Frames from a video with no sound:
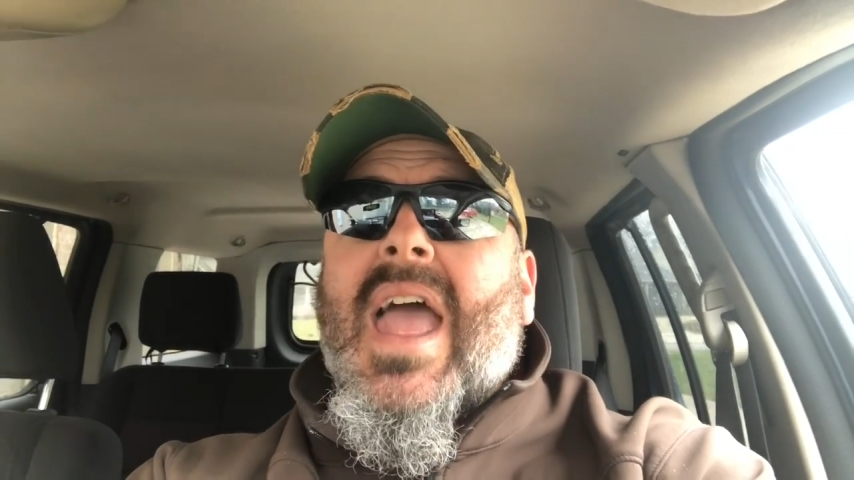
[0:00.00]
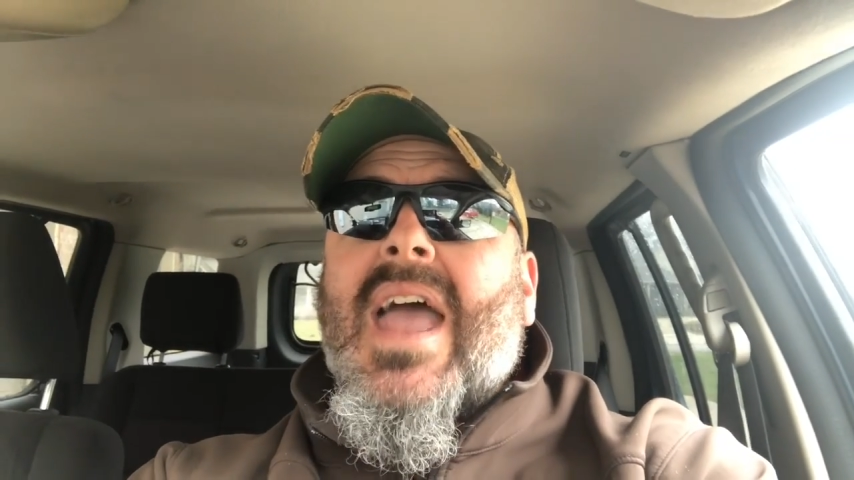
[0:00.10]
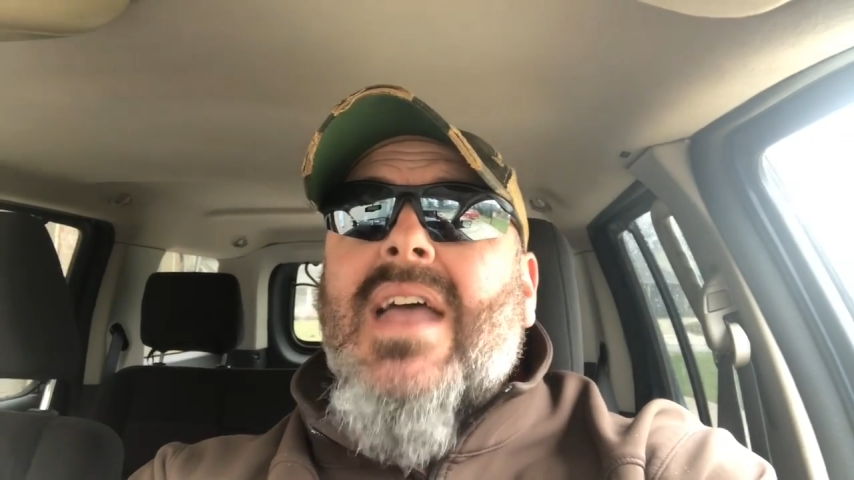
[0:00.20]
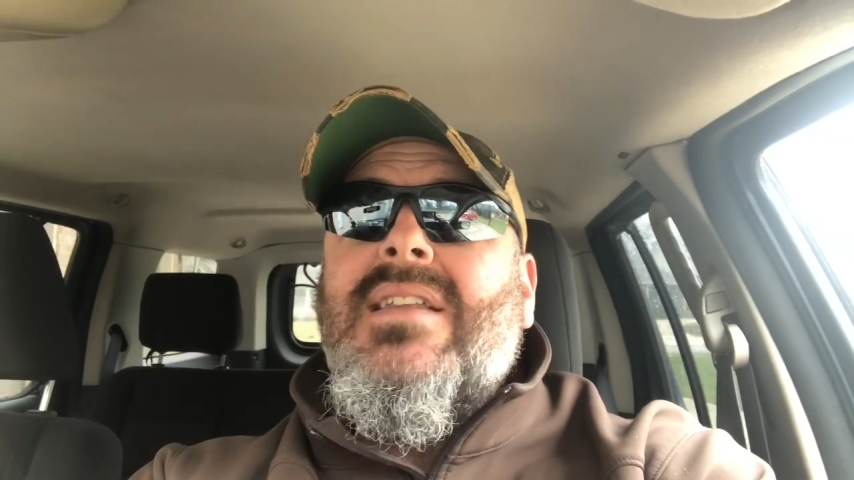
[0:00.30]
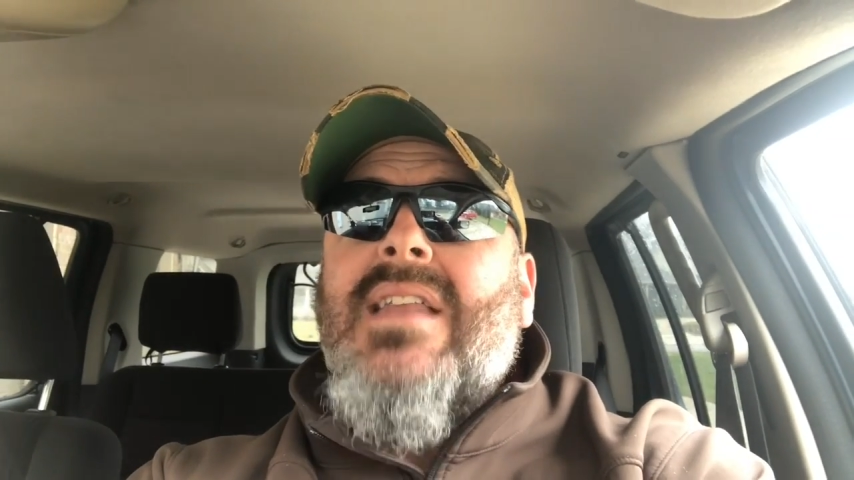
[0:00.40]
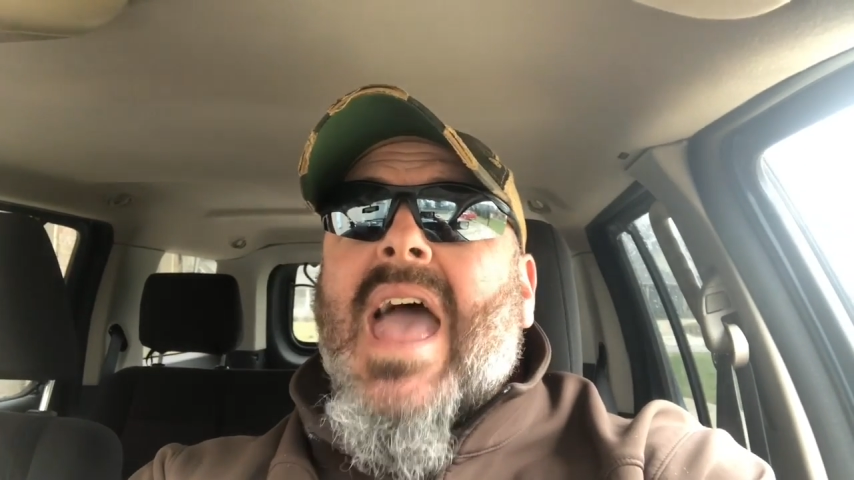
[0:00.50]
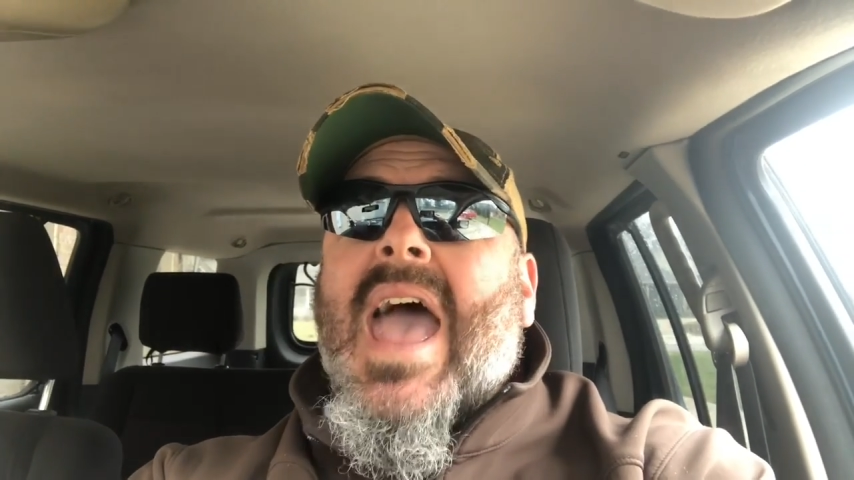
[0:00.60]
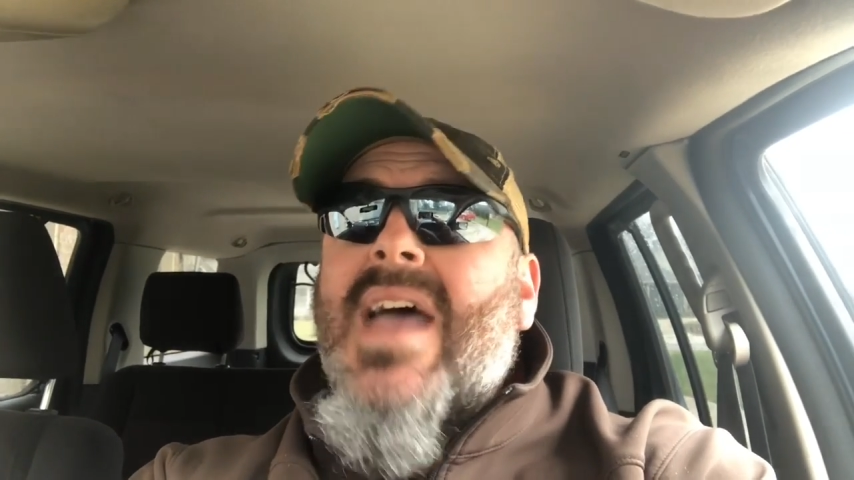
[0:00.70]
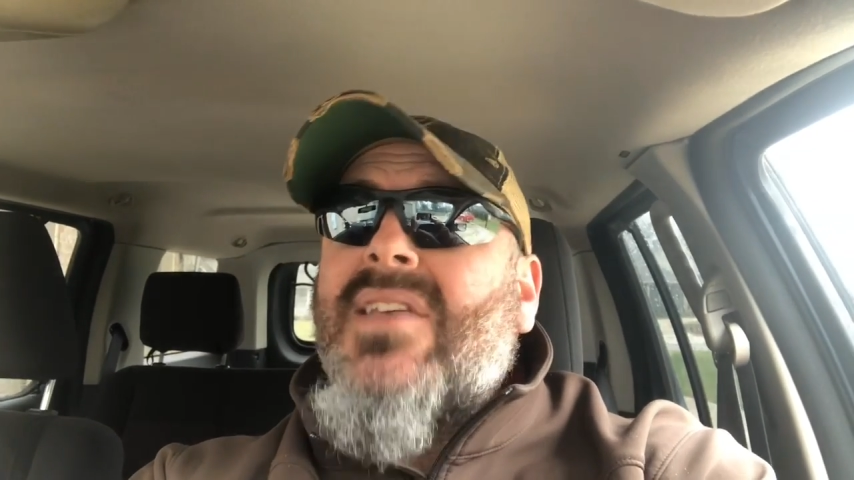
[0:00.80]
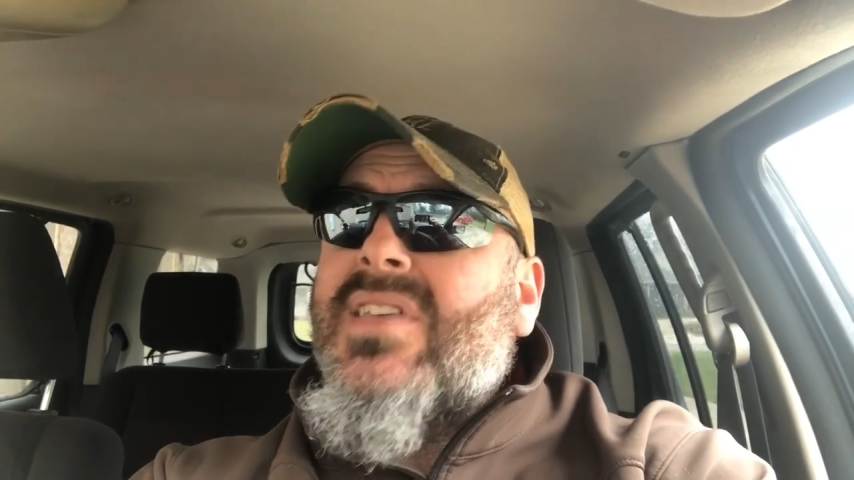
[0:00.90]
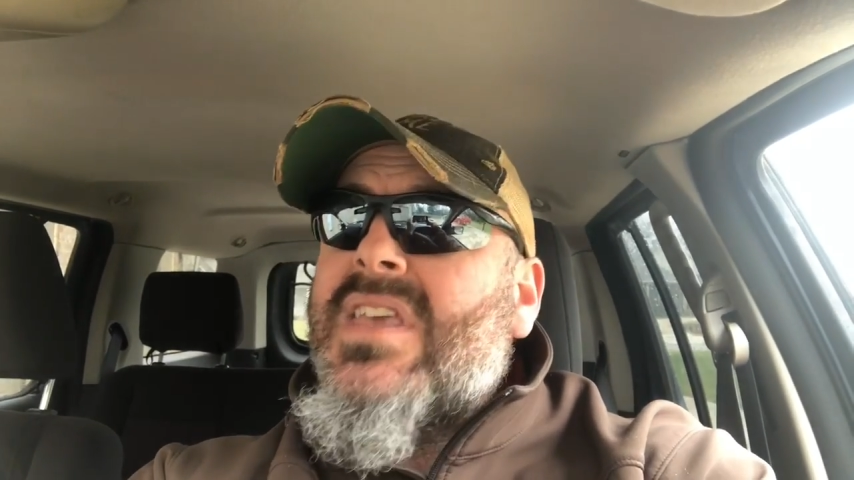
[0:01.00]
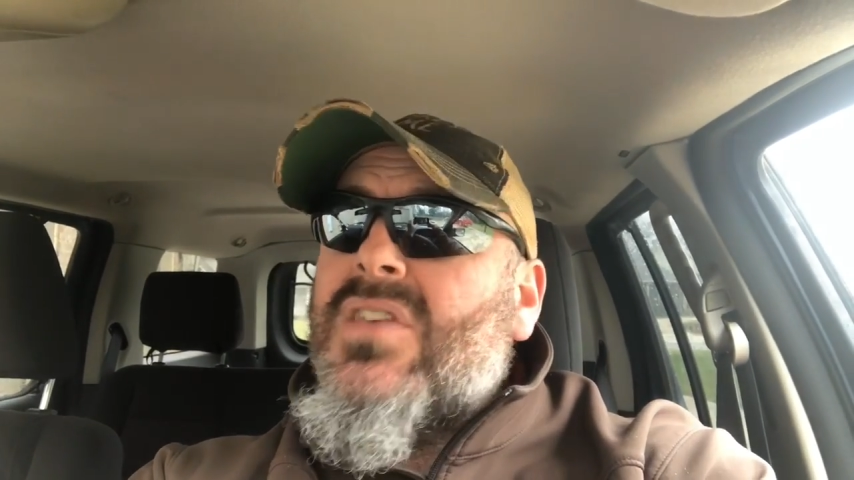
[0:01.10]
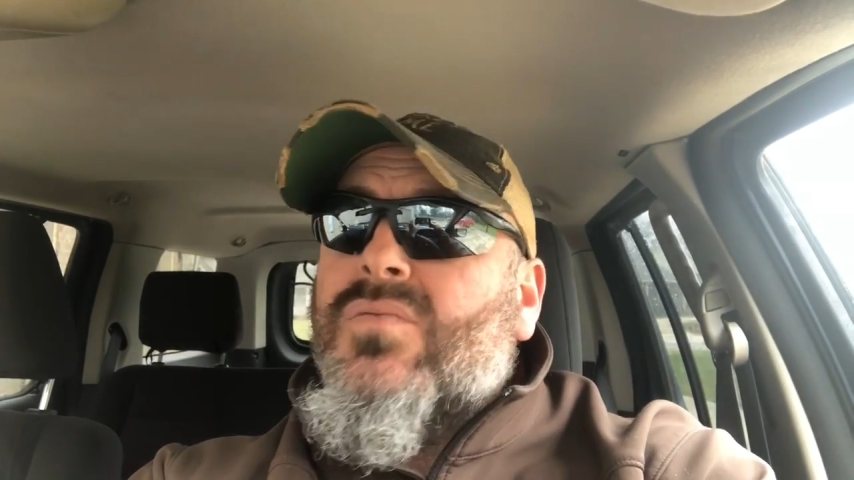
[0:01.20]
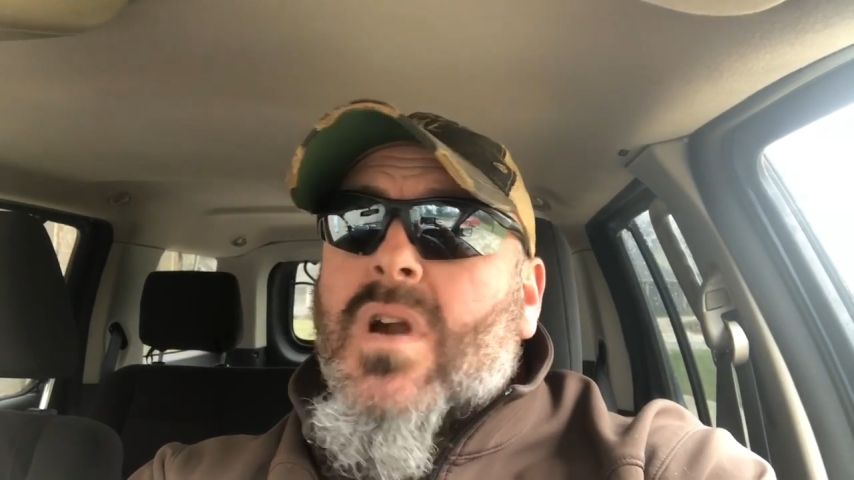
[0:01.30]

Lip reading: And as he